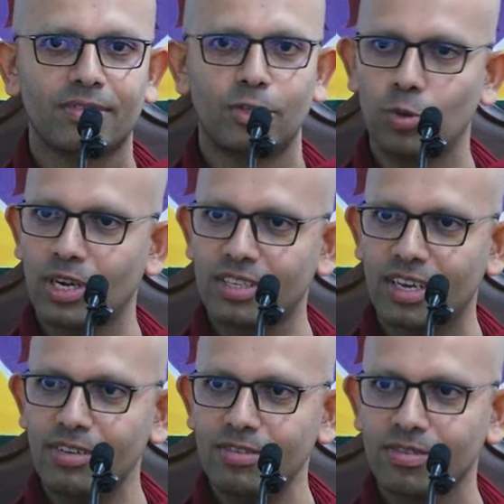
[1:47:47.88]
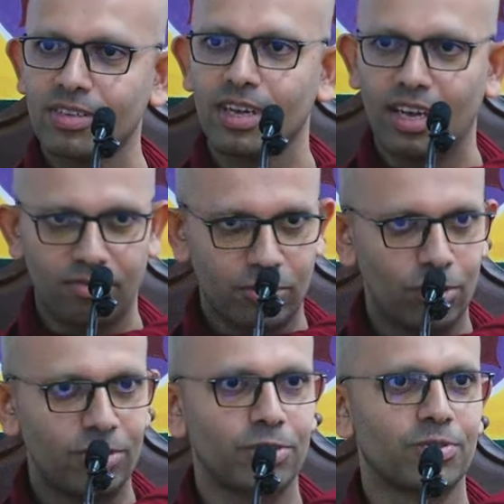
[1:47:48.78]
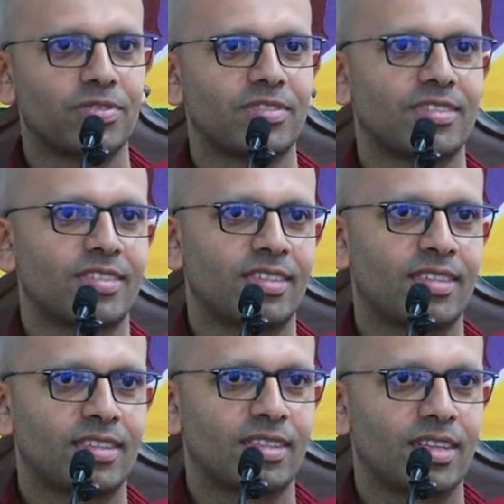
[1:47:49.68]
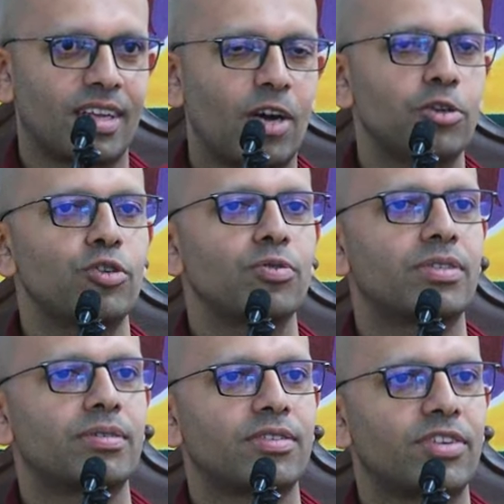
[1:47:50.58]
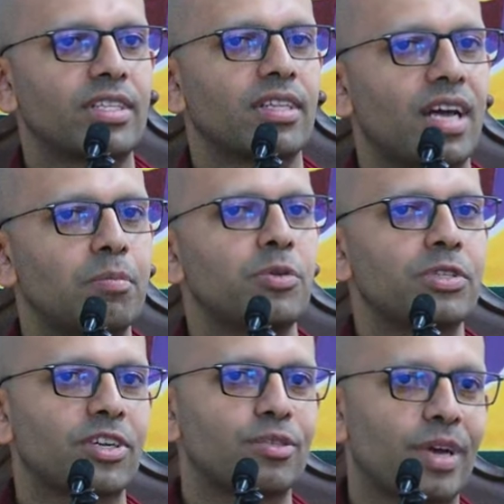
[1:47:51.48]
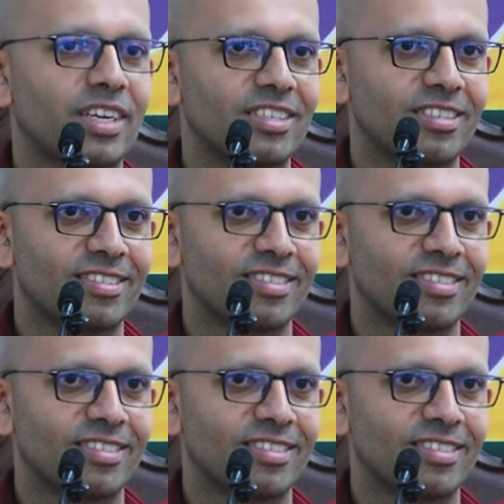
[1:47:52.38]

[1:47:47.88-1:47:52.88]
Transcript: Do as I have taught you. How do you treat the Dhamma with respect?